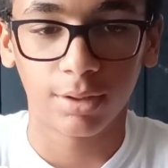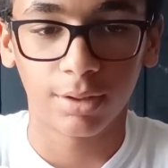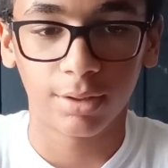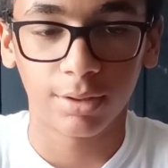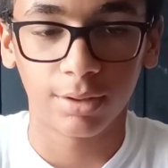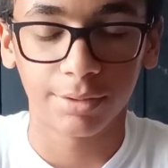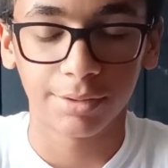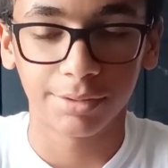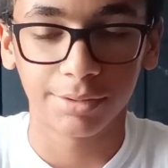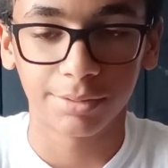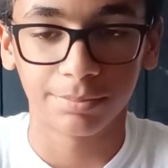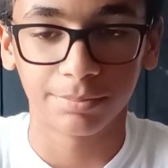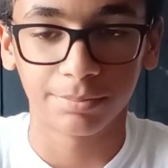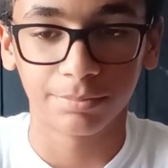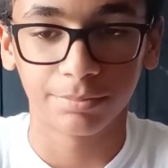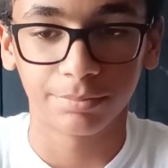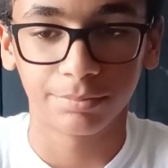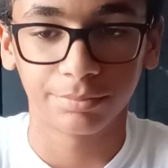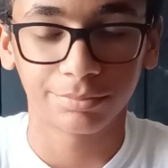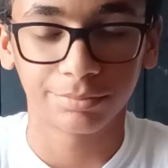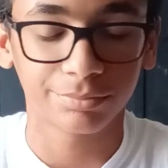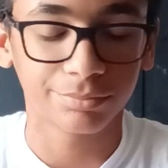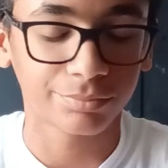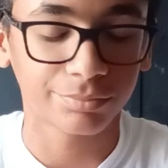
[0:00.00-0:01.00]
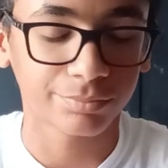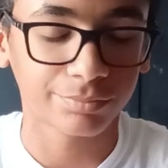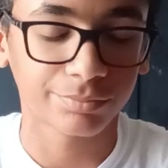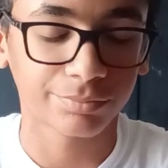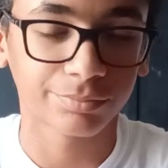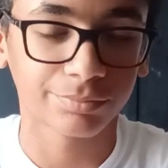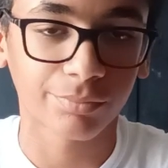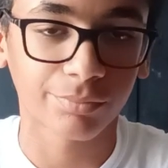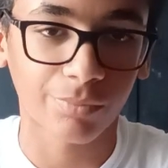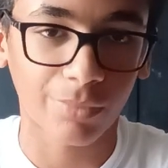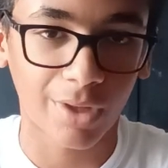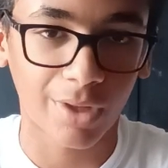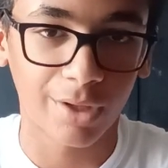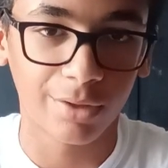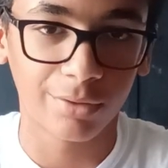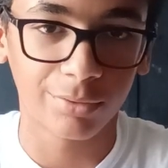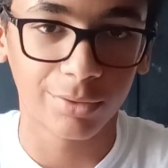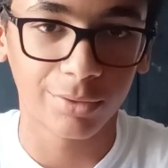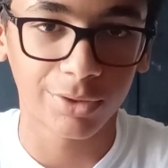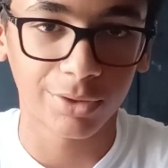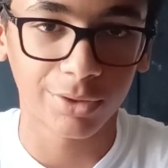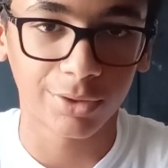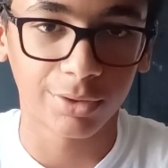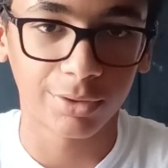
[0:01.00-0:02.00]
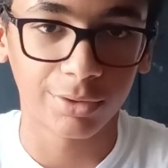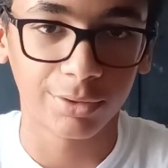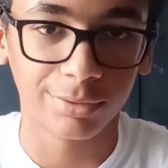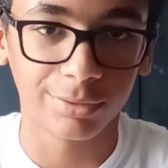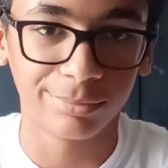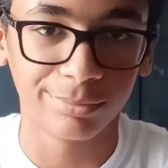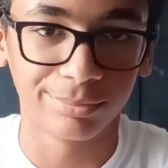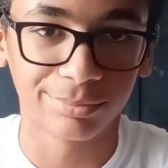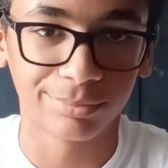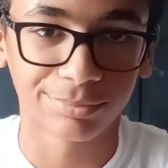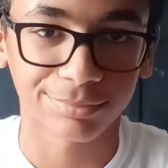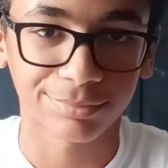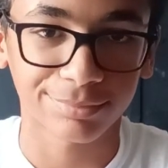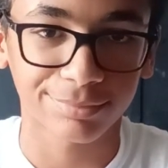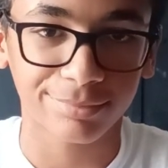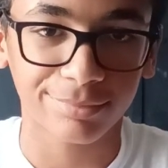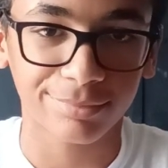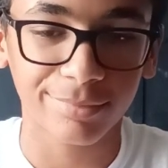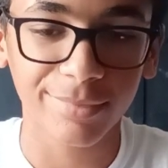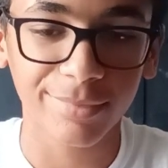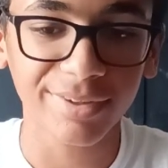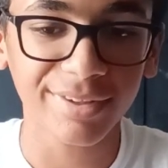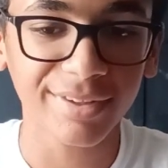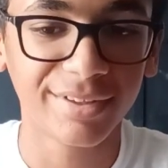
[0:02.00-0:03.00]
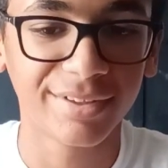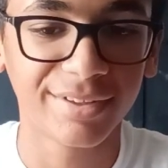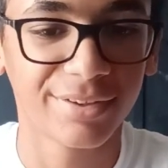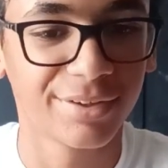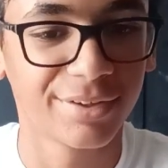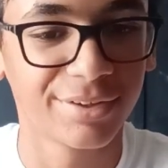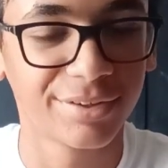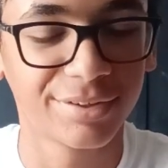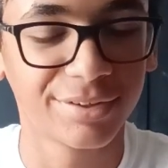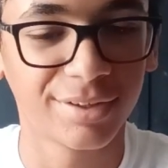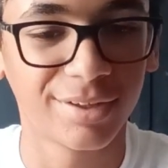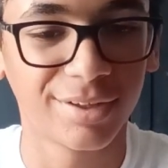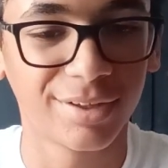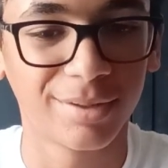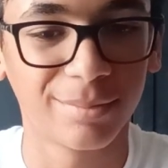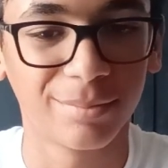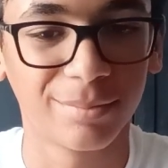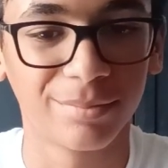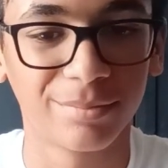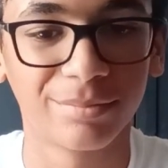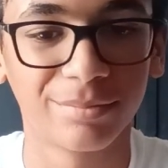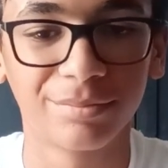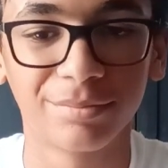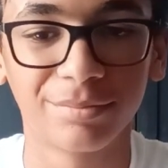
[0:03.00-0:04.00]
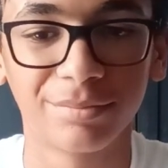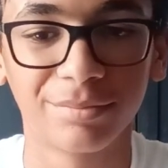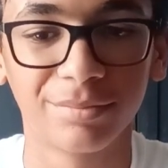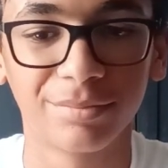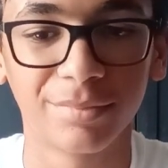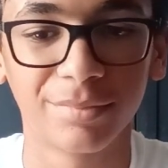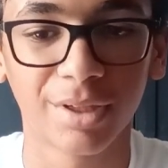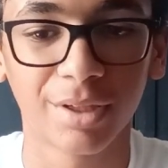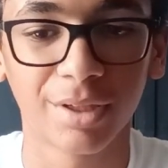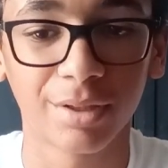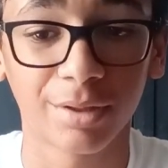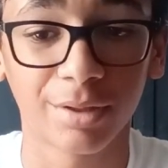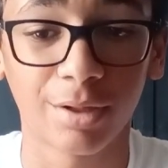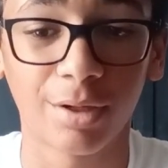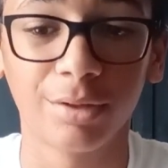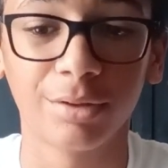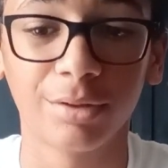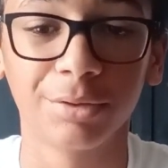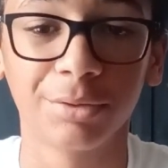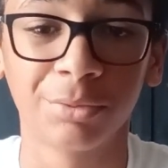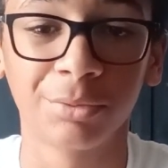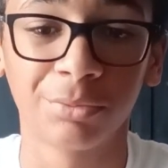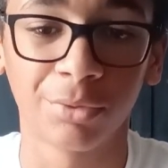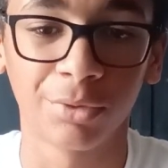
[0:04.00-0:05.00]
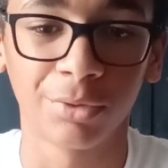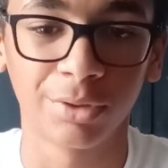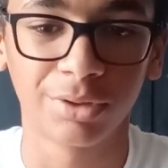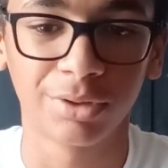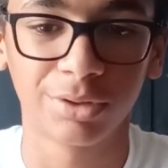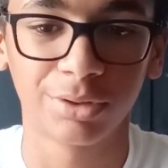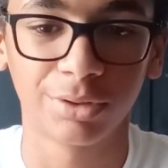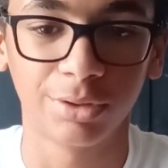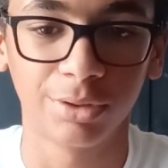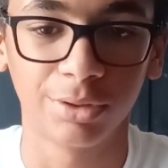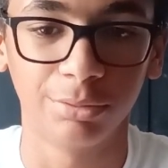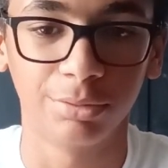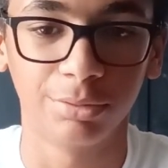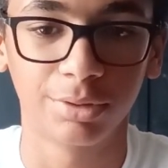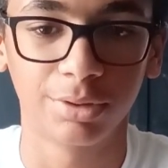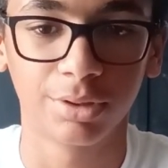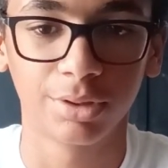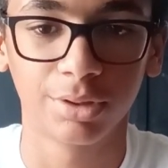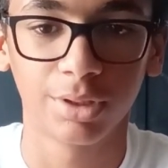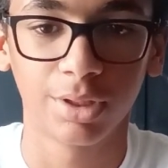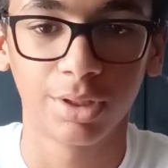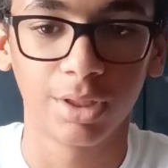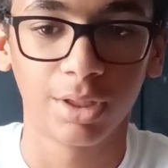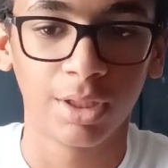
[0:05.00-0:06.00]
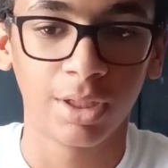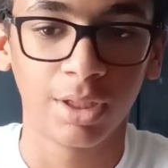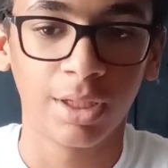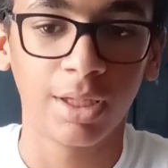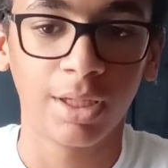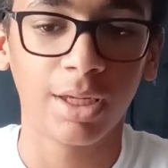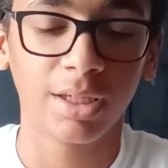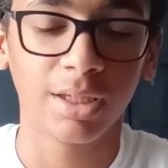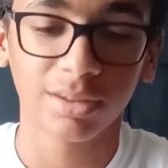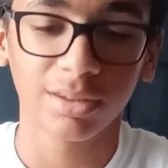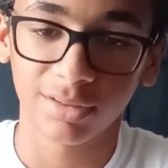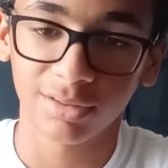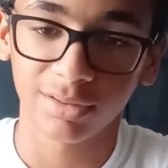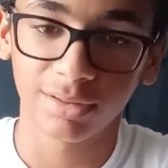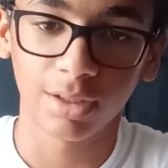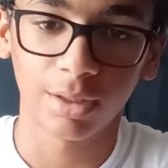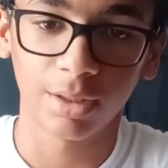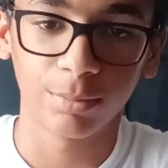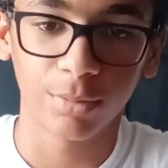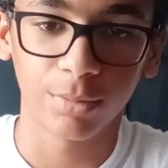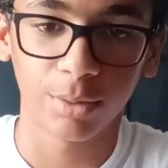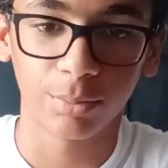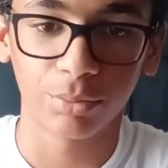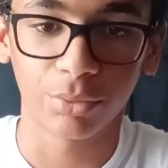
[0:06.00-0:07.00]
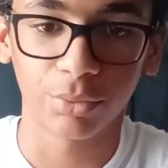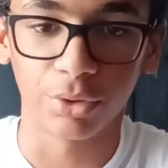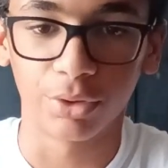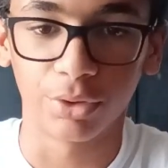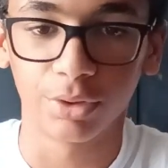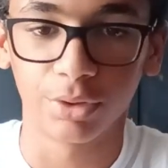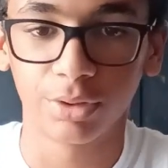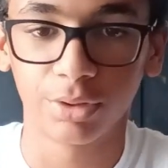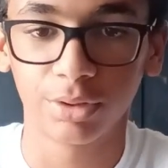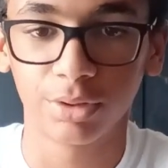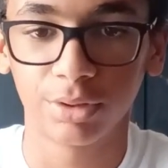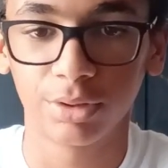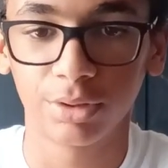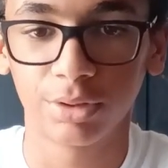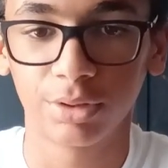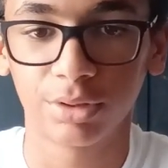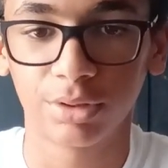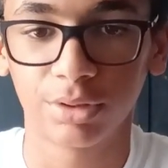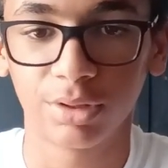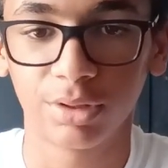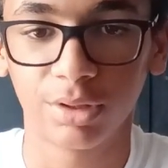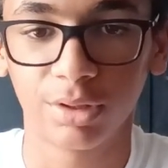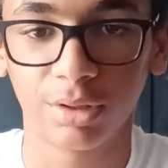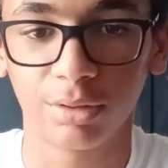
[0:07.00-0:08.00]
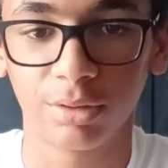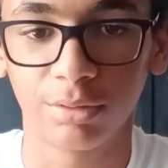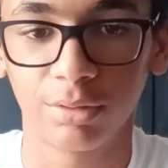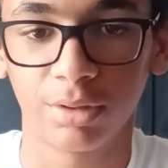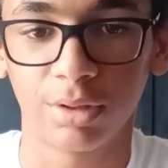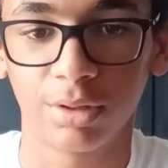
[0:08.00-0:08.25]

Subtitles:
what's it called? The same color for its suit and the same number. So